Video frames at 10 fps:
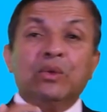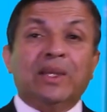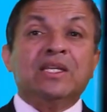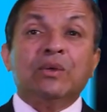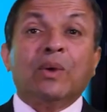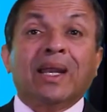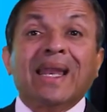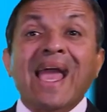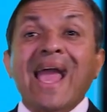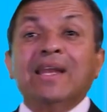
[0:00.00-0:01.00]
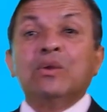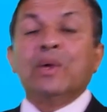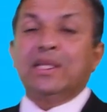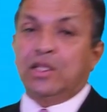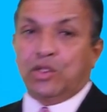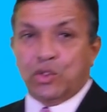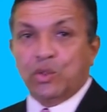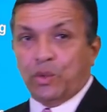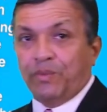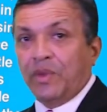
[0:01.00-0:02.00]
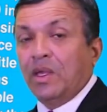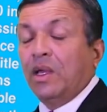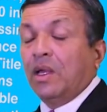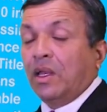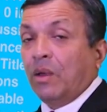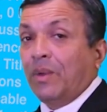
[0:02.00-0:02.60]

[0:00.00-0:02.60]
21 and 22. Now